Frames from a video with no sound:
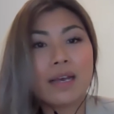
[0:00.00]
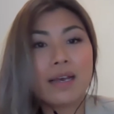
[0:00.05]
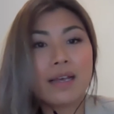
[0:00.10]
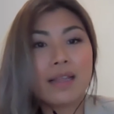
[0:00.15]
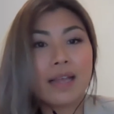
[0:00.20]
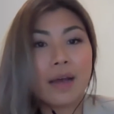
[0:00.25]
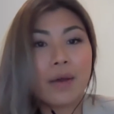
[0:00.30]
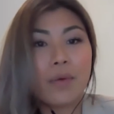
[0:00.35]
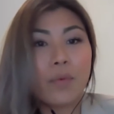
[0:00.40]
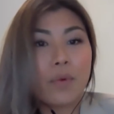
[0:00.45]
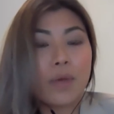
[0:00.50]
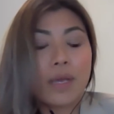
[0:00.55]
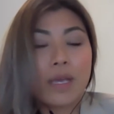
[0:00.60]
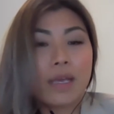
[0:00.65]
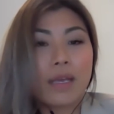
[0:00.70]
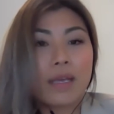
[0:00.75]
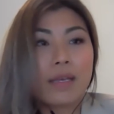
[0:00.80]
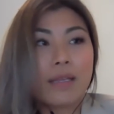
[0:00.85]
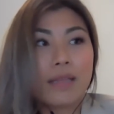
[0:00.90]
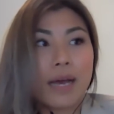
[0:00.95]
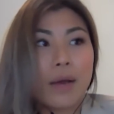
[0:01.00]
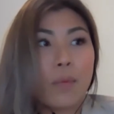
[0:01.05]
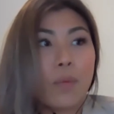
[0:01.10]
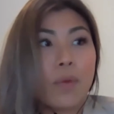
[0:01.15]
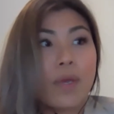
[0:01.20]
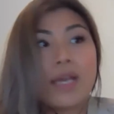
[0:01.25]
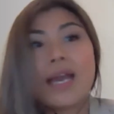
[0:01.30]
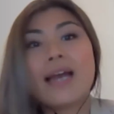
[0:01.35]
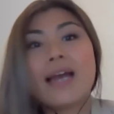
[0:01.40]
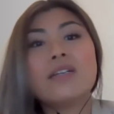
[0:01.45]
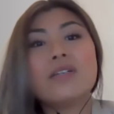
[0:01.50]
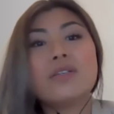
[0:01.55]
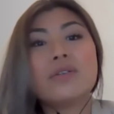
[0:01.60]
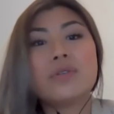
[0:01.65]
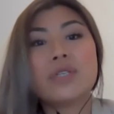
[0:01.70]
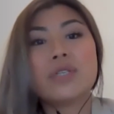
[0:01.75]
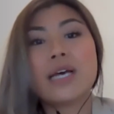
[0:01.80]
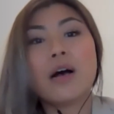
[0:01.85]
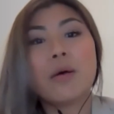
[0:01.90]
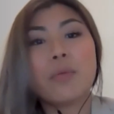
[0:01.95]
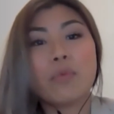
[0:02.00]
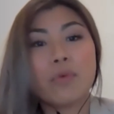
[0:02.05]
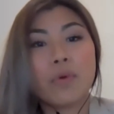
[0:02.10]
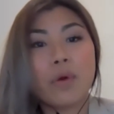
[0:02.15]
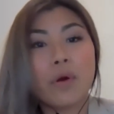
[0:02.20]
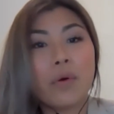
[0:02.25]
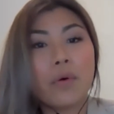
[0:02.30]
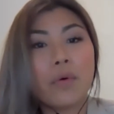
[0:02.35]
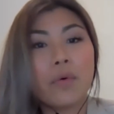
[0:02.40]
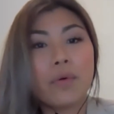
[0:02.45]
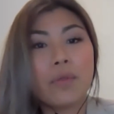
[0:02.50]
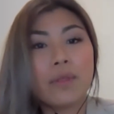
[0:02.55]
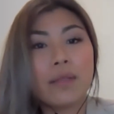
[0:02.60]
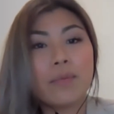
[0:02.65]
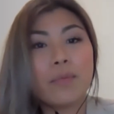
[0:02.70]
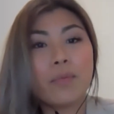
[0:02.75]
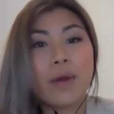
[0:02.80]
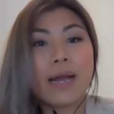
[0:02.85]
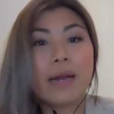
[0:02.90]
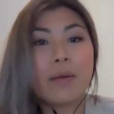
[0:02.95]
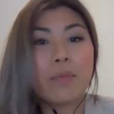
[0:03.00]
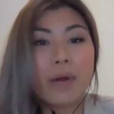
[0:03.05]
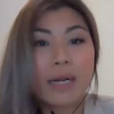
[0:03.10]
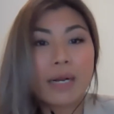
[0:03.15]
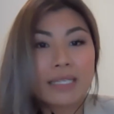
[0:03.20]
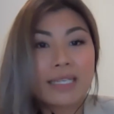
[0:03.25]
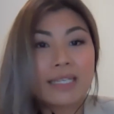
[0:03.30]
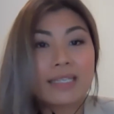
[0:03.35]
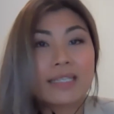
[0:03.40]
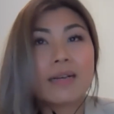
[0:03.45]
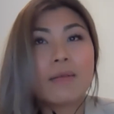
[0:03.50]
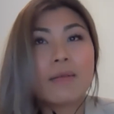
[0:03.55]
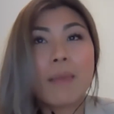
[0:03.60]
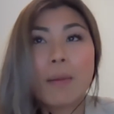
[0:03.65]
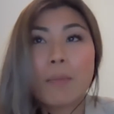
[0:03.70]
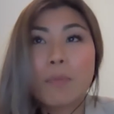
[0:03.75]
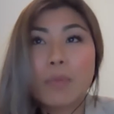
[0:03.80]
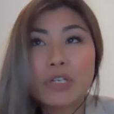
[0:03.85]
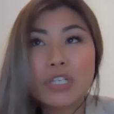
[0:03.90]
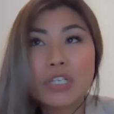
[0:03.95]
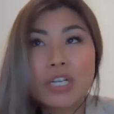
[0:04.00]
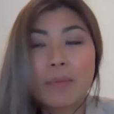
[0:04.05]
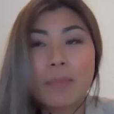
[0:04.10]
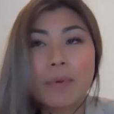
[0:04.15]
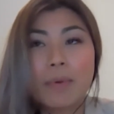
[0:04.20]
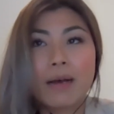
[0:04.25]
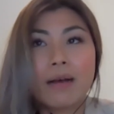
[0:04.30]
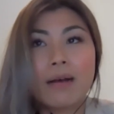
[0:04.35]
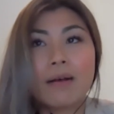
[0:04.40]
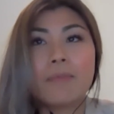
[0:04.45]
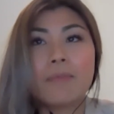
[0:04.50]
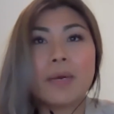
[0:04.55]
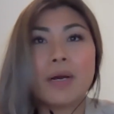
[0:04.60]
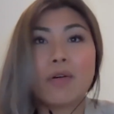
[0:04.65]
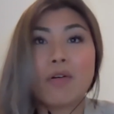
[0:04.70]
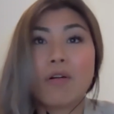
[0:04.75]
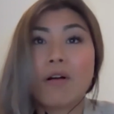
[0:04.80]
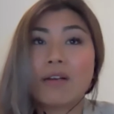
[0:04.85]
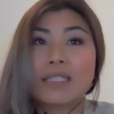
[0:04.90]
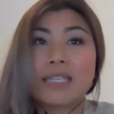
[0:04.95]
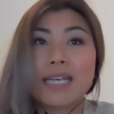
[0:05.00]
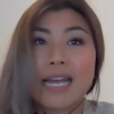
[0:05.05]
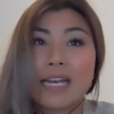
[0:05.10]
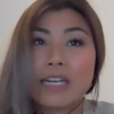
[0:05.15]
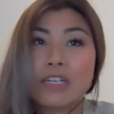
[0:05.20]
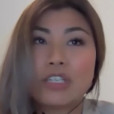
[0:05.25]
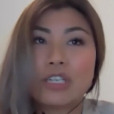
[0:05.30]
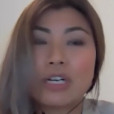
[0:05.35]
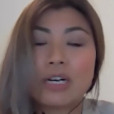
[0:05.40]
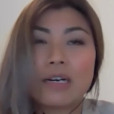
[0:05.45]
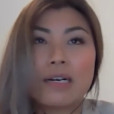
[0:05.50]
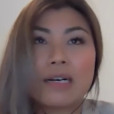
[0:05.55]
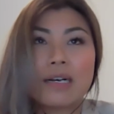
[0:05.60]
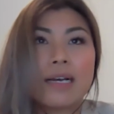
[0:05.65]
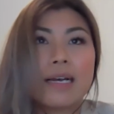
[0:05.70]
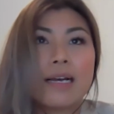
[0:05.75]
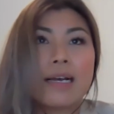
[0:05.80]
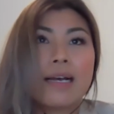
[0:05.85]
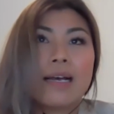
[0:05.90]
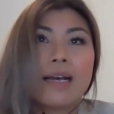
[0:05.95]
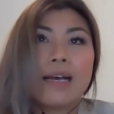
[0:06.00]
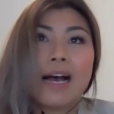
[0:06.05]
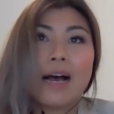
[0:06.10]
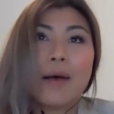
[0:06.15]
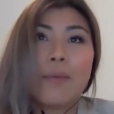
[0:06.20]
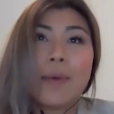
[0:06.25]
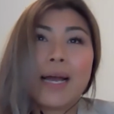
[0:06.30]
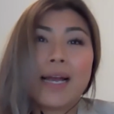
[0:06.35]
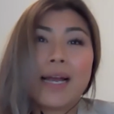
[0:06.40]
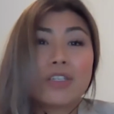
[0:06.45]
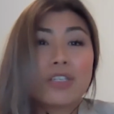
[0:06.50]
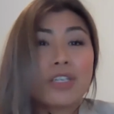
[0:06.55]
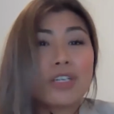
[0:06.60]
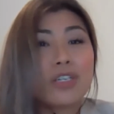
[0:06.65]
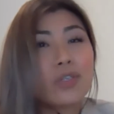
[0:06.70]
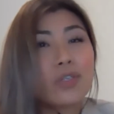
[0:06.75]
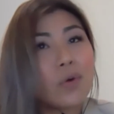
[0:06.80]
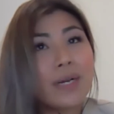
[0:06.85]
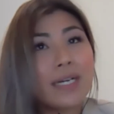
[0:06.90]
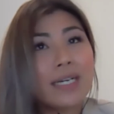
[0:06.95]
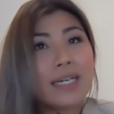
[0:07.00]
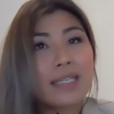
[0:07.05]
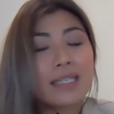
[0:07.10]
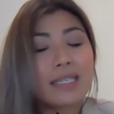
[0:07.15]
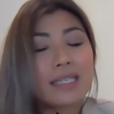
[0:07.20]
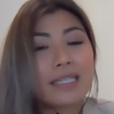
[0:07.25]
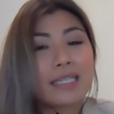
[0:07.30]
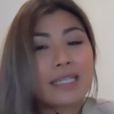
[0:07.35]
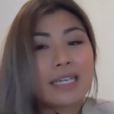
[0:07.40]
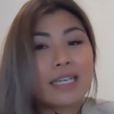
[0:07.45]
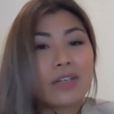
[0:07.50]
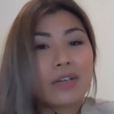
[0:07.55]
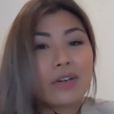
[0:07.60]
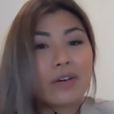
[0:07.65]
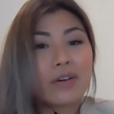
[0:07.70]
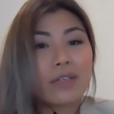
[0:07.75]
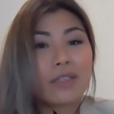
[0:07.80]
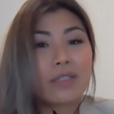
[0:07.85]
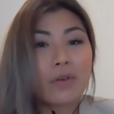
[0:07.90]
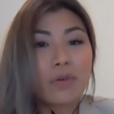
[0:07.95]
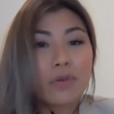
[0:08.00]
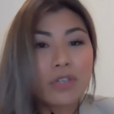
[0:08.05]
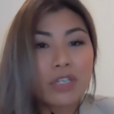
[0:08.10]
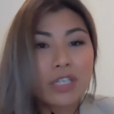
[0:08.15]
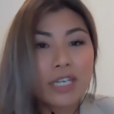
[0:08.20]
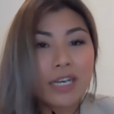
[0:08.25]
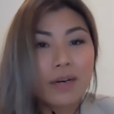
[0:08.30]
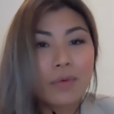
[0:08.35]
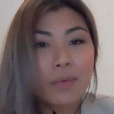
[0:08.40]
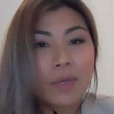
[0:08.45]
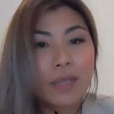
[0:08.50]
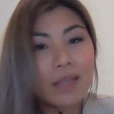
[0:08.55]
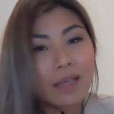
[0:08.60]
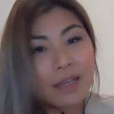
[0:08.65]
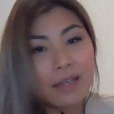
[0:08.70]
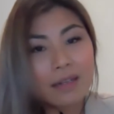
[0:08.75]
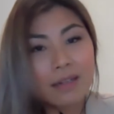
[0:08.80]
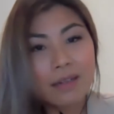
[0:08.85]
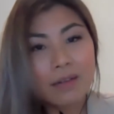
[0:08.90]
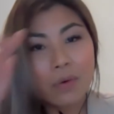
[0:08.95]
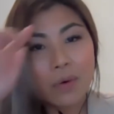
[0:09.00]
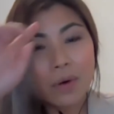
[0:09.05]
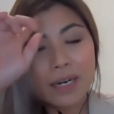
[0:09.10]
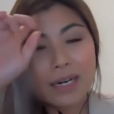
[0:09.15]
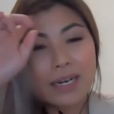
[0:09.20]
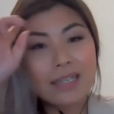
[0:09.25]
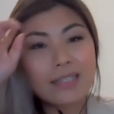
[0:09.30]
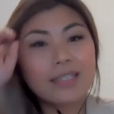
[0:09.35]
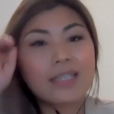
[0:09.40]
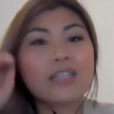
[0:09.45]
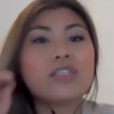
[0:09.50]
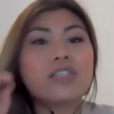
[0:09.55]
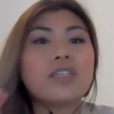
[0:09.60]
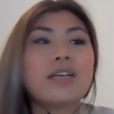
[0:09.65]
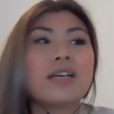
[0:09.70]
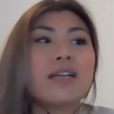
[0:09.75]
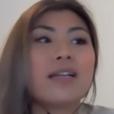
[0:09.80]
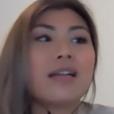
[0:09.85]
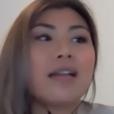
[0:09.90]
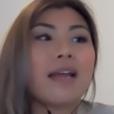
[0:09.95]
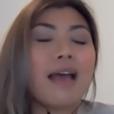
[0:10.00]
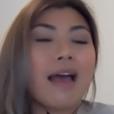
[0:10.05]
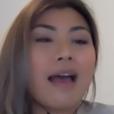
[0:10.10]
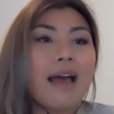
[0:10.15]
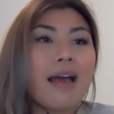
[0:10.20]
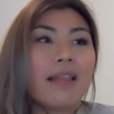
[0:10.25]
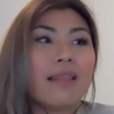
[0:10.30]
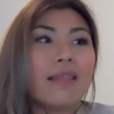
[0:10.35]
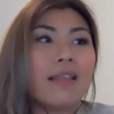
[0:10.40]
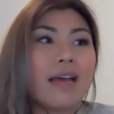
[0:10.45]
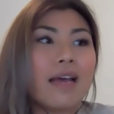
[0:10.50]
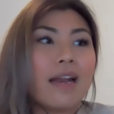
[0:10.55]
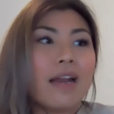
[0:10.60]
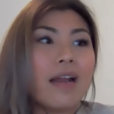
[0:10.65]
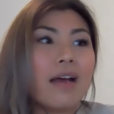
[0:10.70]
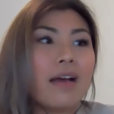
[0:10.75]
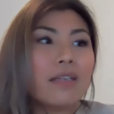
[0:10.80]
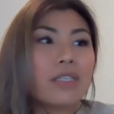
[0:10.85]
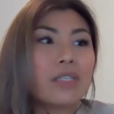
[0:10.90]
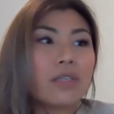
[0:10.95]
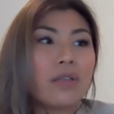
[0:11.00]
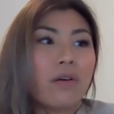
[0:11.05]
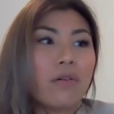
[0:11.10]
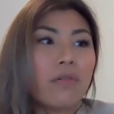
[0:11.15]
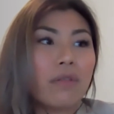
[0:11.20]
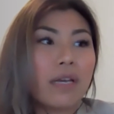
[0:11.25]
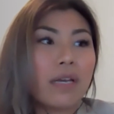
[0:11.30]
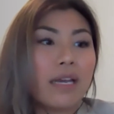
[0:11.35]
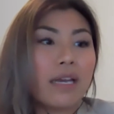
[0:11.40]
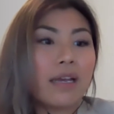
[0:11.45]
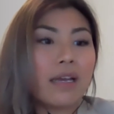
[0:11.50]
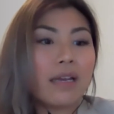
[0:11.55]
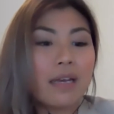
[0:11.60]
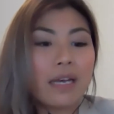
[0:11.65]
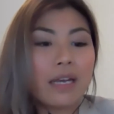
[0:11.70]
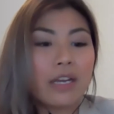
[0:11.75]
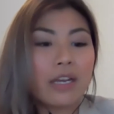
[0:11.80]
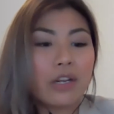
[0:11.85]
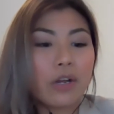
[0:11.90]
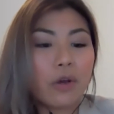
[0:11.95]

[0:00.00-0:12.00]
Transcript: that we can do to help grow the brand presence and membership across Asia. I actually joined as a senior associate within the organization, and then slowly,